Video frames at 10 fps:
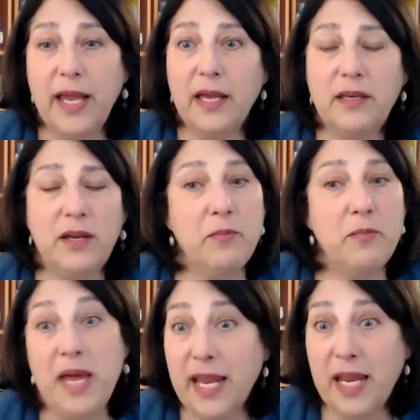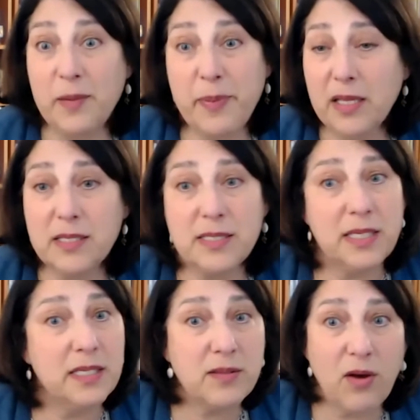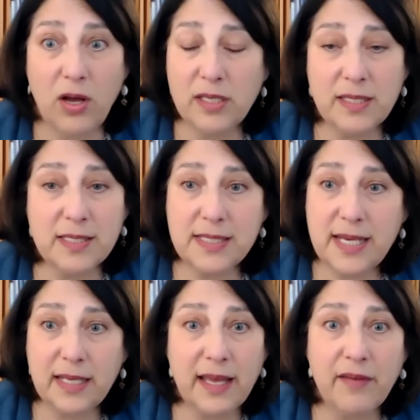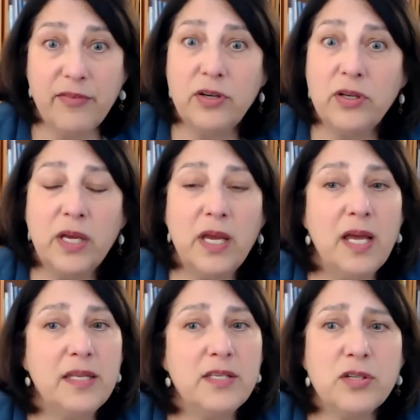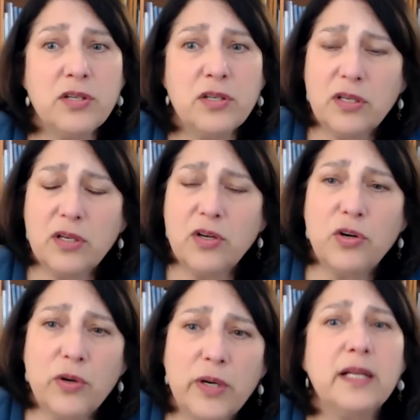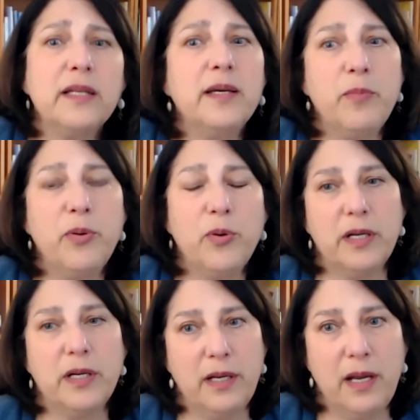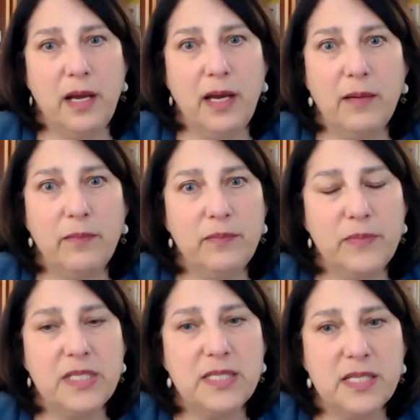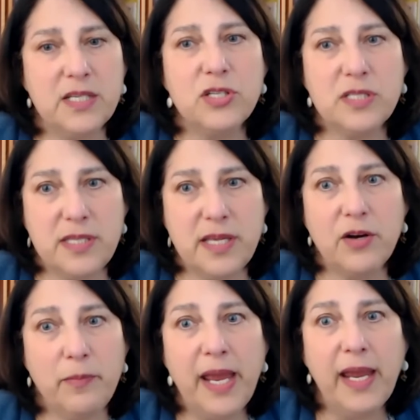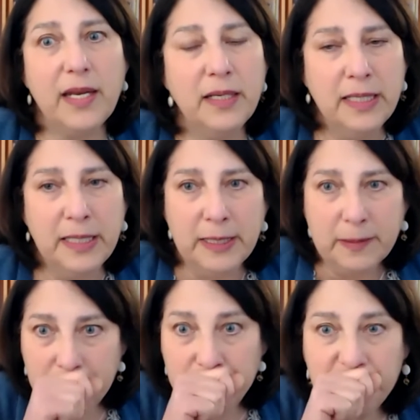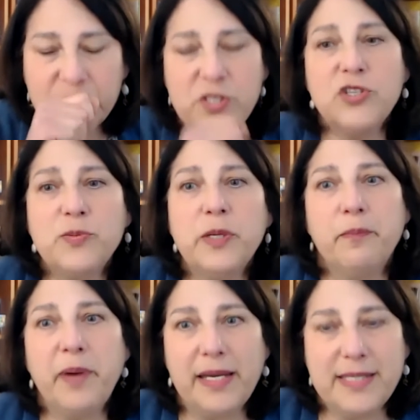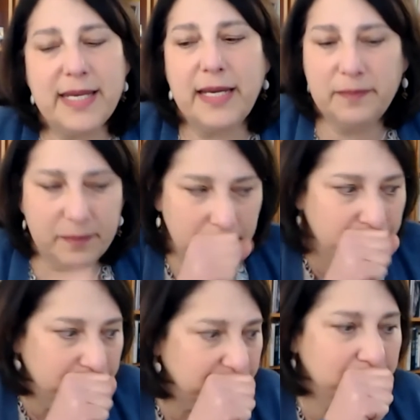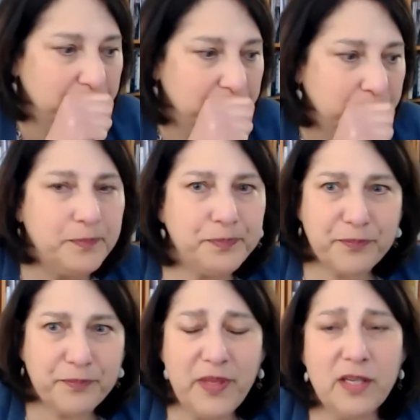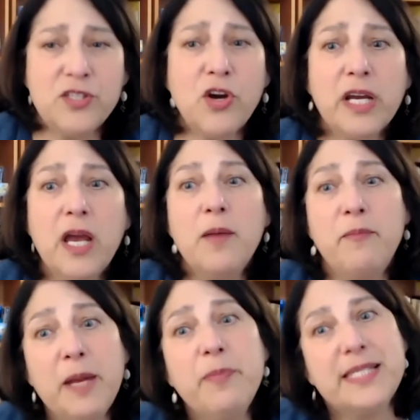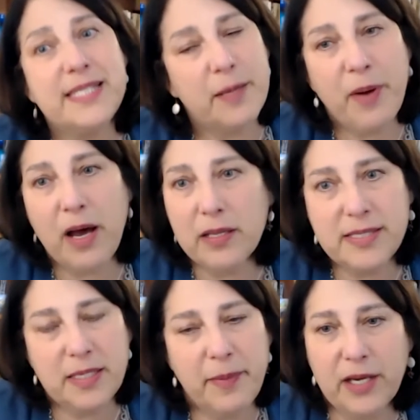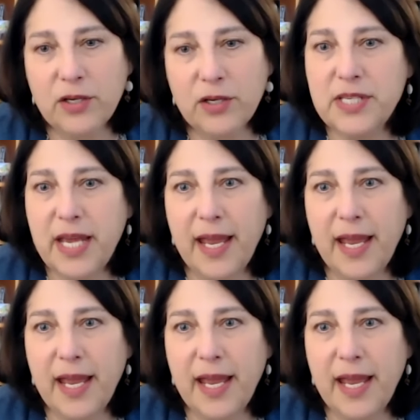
And, Medicaid policy is all at the state level. These are critically important decisions that are made, excuse me, by state, made by state policymakers.